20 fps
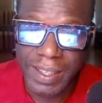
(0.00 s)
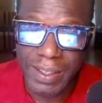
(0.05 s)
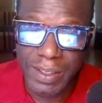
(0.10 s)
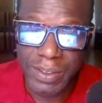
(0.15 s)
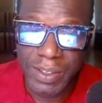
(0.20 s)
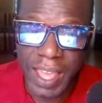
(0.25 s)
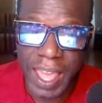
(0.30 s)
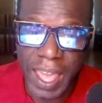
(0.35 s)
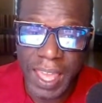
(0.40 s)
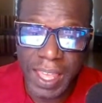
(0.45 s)

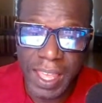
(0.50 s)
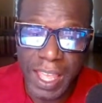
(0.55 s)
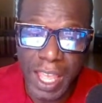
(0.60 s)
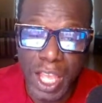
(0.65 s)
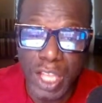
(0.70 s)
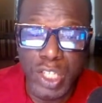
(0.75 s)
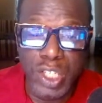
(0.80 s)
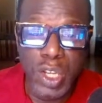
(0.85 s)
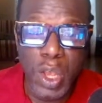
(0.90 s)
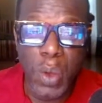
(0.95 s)
Okay,
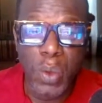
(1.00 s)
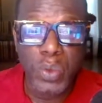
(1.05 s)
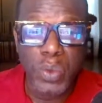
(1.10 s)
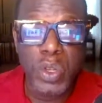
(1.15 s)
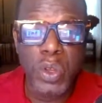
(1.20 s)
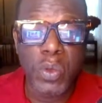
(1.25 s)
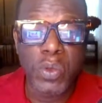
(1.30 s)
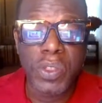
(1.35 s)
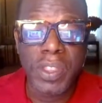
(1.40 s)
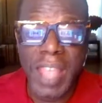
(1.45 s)
so
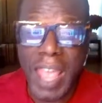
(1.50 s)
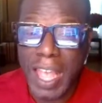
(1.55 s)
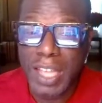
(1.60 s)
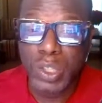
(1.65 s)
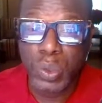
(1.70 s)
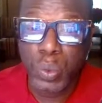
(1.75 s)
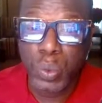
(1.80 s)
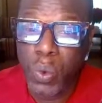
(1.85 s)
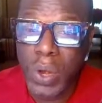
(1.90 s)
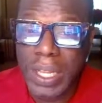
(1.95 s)

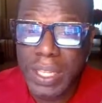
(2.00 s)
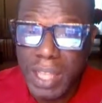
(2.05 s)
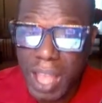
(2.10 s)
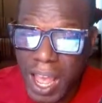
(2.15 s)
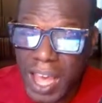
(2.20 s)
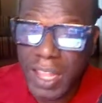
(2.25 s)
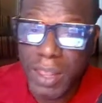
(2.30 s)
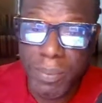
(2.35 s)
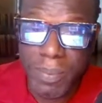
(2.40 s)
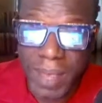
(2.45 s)
that's what
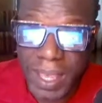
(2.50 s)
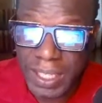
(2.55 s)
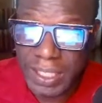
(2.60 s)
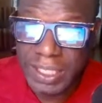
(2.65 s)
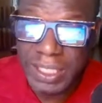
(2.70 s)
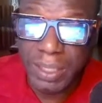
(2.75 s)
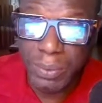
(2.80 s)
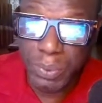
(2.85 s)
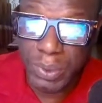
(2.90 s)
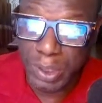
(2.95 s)

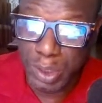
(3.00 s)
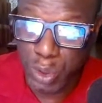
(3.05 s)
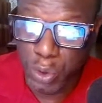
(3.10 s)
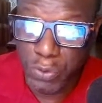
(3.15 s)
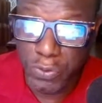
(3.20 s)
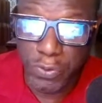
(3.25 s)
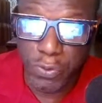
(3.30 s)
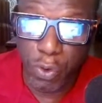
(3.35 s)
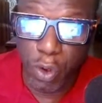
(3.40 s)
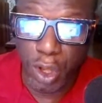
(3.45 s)
automation would
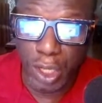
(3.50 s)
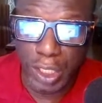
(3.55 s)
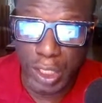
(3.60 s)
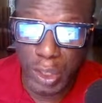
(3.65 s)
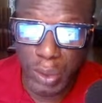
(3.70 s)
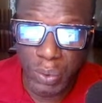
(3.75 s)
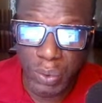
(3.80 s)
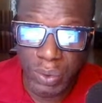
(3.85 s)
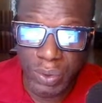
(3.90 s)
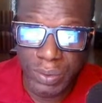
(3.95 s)
do for
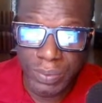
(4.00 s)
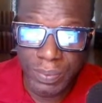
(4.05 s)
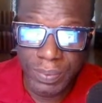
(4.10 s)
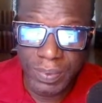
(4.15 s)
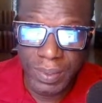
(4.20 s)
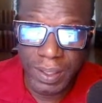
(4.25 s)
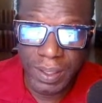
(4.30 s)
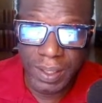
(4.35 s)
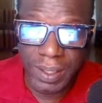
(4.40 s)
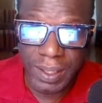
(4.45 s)
you.
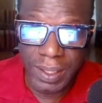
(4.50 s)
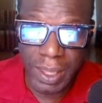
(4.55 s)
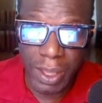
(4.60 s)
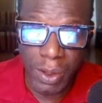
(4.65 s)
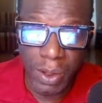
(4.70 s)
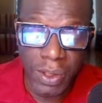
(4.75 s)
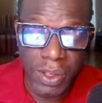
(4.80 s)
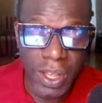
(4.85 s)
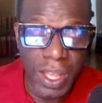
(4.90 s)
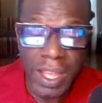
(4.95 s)
You
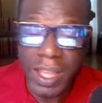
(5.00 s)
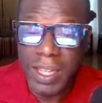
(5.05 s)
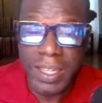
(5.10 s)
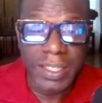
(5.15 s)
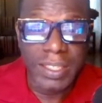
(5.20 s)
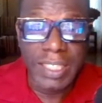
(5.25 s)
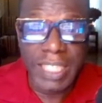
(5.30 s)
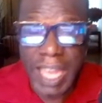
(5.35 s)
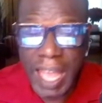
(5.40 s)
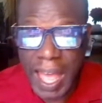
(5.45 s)
know,
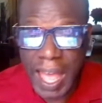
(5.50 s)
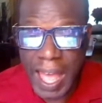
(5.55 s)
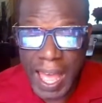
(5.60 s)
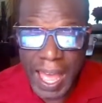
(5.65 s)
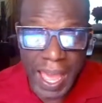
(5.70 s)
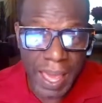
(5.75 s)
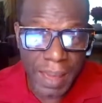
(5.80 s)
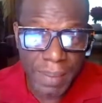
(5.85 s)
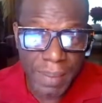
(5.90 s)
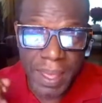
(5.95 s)

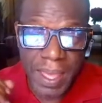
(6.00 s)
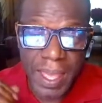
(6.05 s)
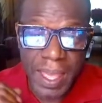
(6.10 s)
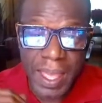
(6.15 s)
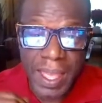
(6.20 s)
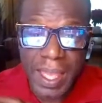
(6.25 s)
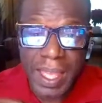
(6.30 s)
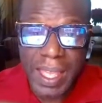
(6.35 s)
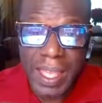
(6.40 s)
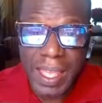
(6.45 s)
time
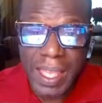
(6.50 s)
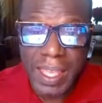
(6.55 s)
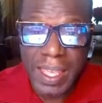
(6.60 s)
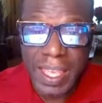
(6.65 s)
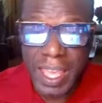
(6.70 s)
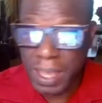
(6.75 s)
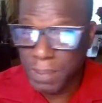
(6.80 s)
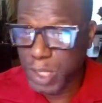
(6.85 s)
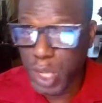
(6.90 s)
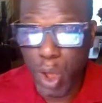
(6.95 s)

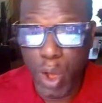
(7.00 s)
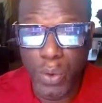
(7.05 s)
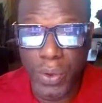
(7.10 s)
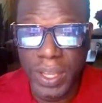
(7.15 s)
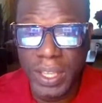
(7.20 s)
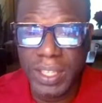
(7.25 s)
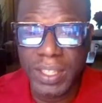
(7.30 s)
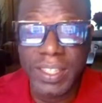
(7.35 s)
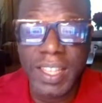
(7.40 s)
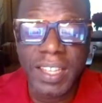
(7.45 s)
keeps
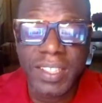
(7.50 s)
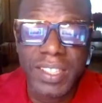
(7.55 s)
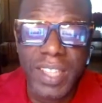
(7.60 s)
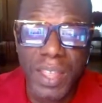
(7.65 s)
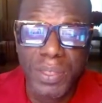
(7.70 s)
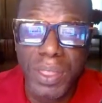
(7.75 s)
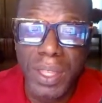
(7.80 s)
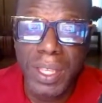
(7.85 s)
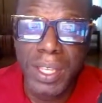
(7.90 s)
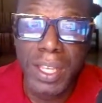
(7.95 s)
going. There's
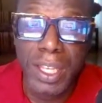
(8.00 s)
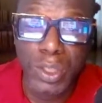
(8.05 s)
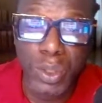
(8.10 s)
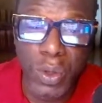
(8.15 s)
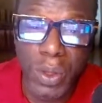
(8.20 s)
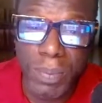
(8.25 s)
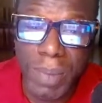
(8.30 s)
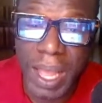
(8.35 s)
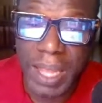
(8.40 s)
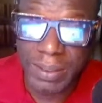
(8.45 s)
nothing you can
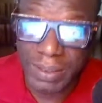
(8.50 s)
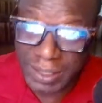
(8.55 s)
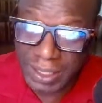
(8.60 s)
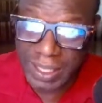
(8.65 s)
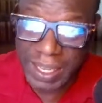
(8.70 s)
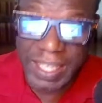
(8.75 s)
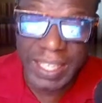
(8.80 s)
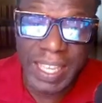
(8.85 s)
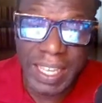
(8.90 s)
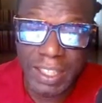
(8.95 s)
do about
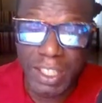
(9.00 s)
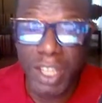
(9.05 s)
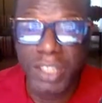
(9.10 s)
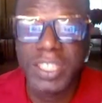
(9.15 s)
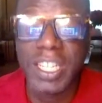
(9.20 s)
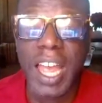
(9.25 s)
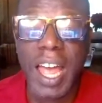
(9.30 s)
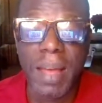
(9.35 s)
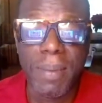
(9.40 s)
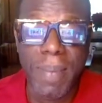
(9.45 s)
getting your
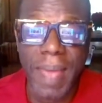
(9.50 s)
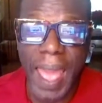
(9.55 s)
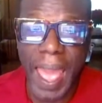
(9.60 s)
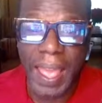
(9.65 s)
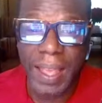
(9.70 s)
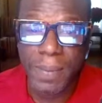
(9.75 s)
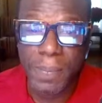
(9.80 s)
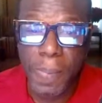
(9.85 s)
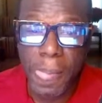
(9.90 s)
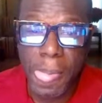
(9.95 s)
time back.